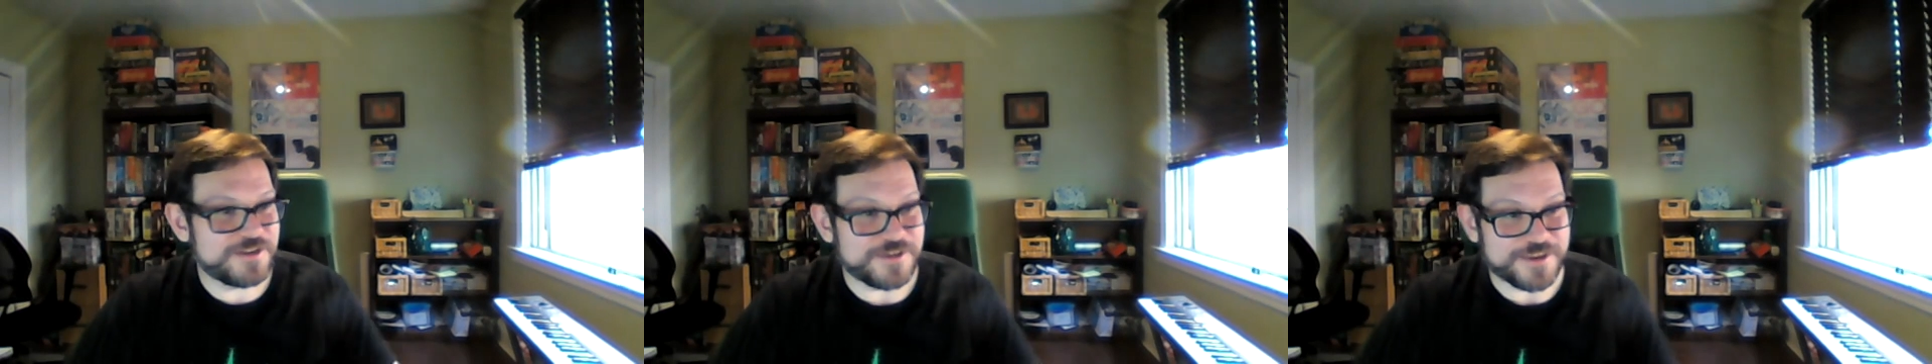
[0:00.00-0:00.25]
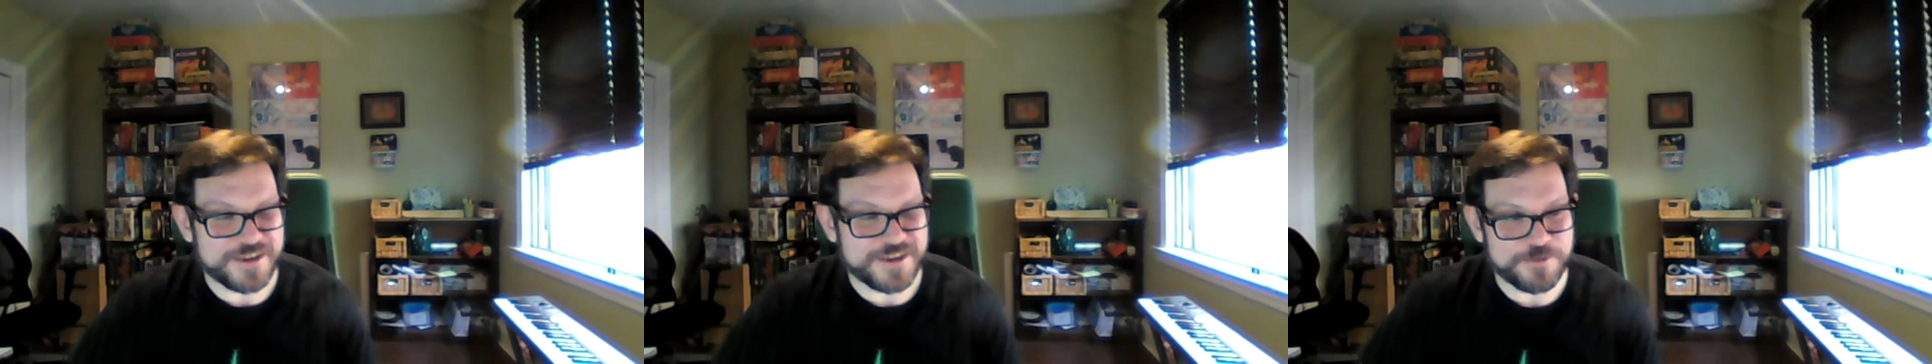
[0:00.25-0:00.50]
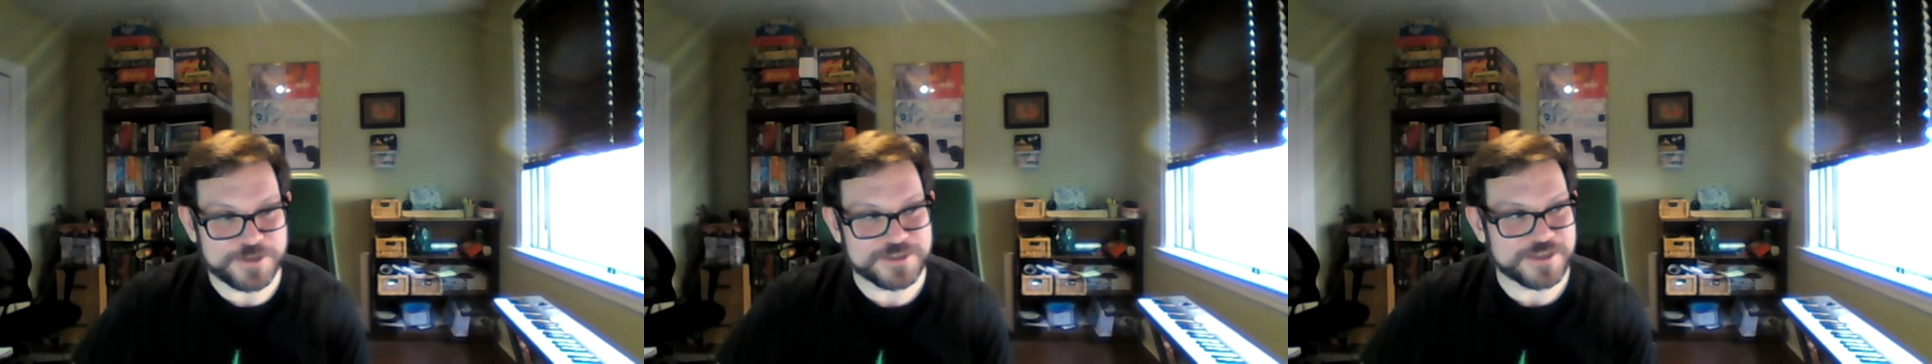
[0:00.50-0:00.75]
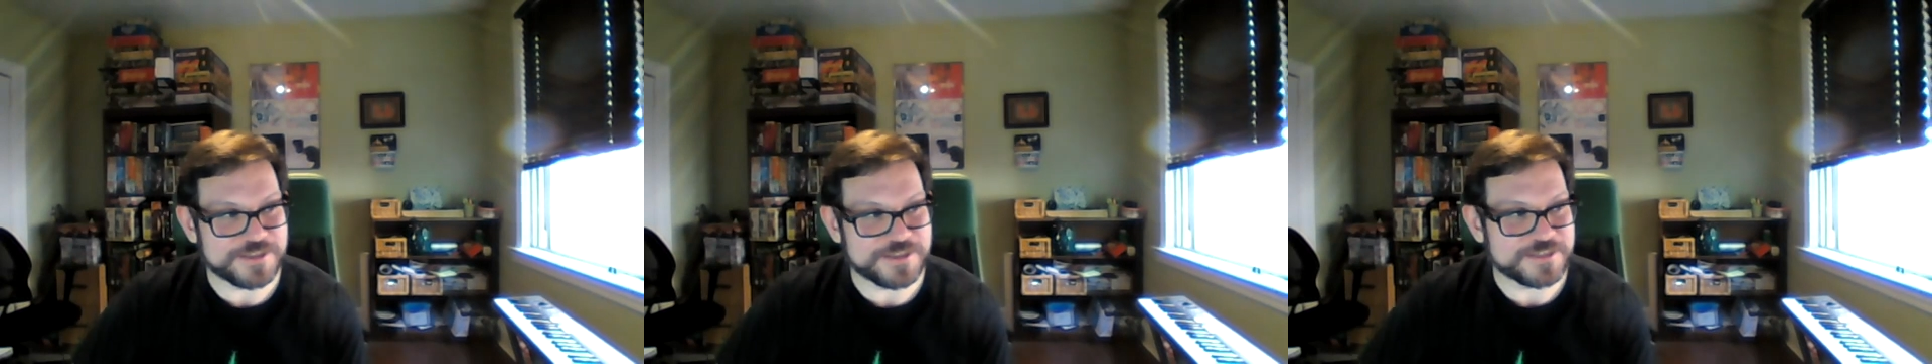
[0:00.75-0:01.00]
And I can't wait to
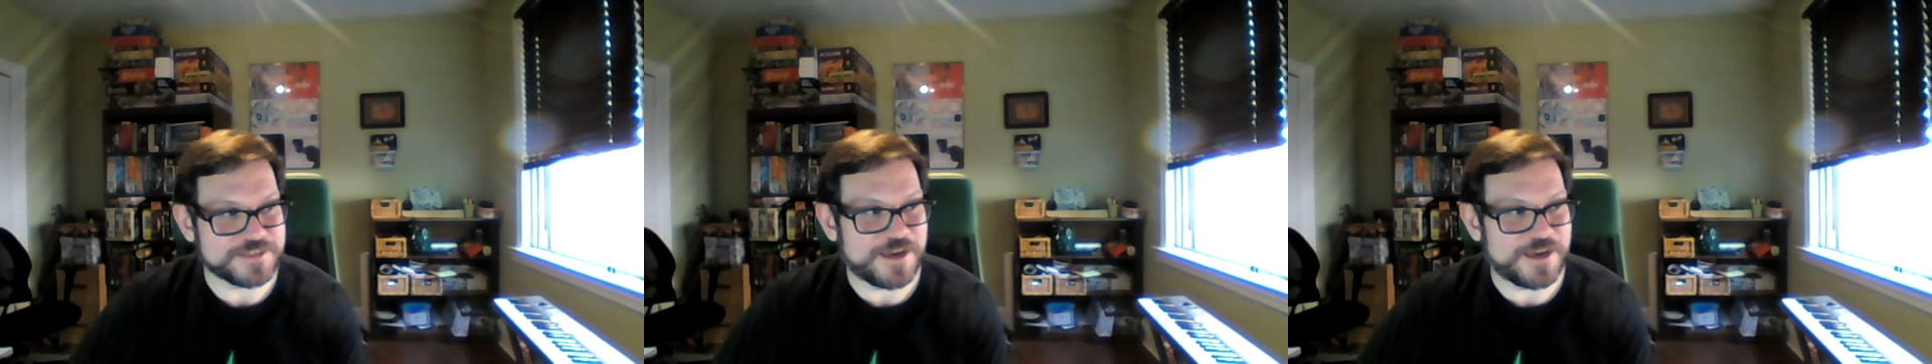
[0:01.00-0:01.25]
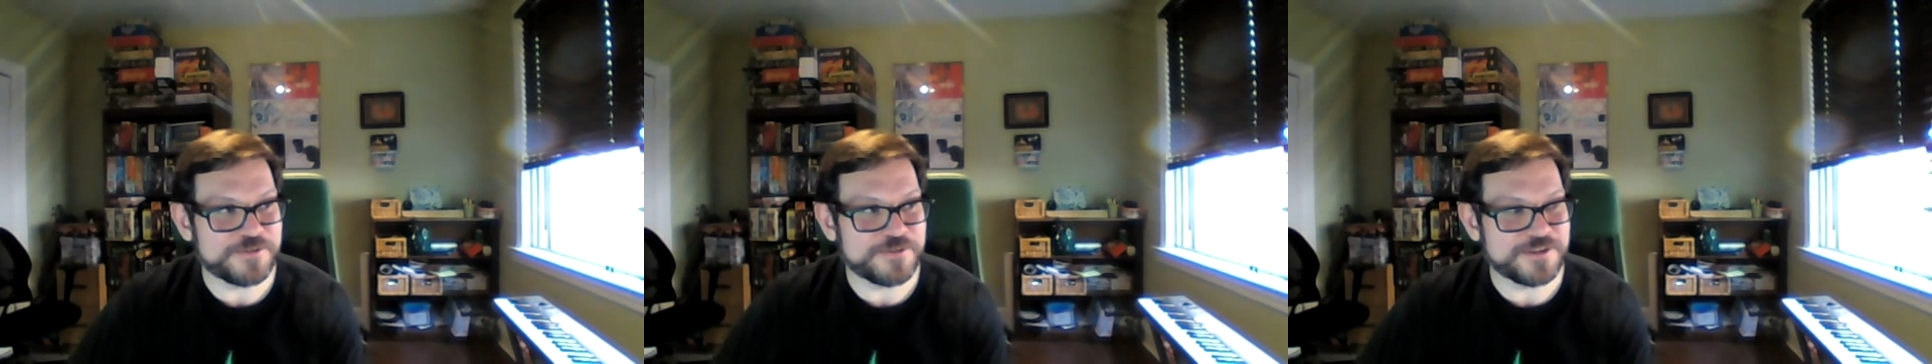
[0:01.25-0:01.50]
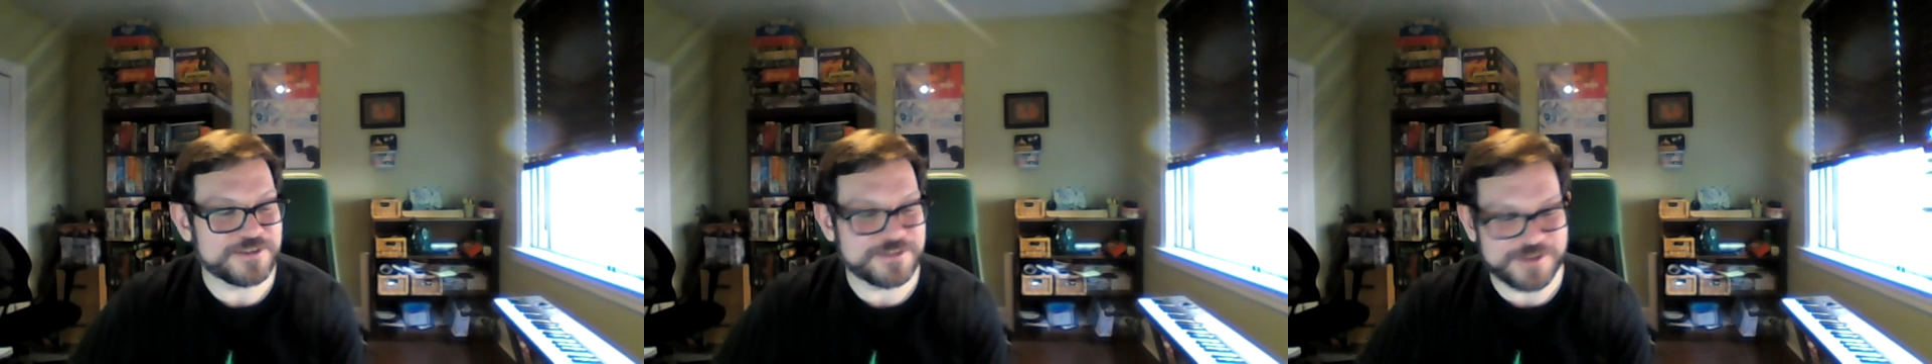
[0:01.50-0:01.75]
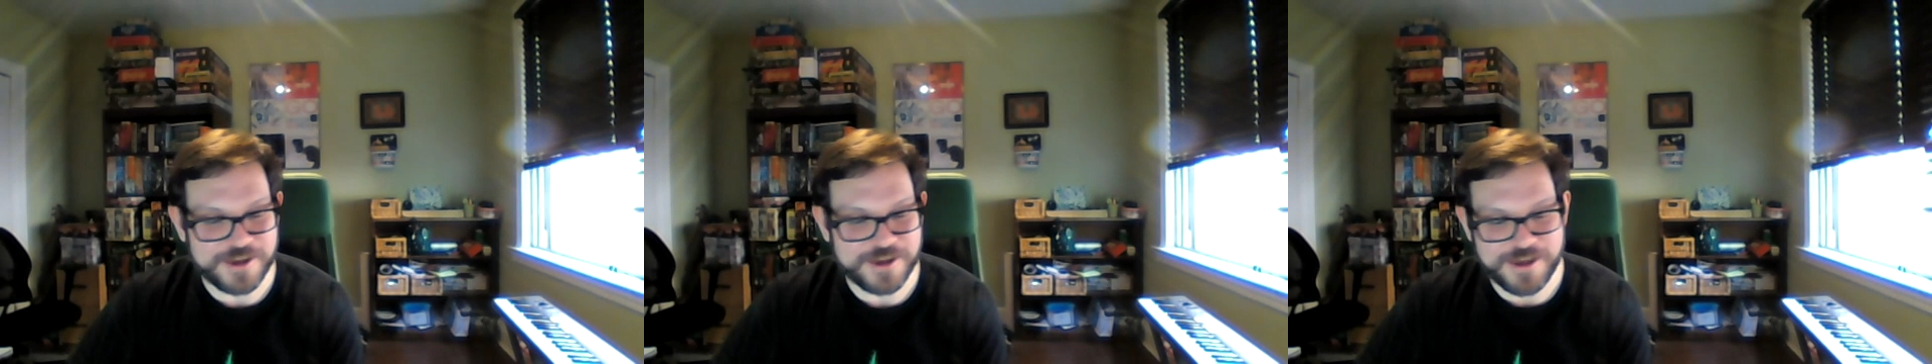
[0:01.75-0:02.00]
get this out. And
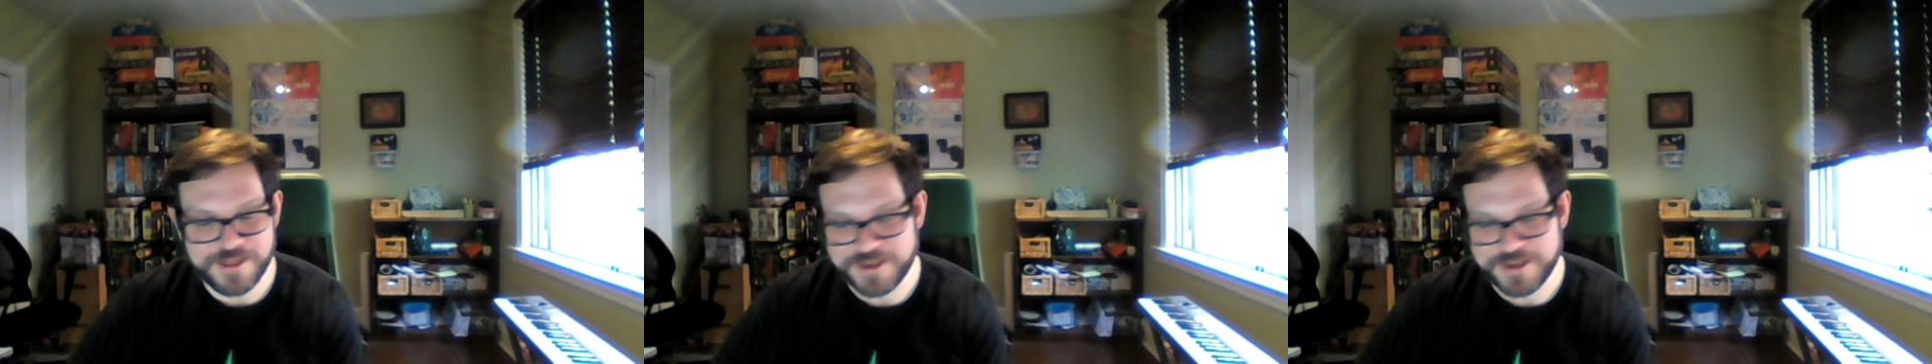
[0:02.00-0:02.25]
I'm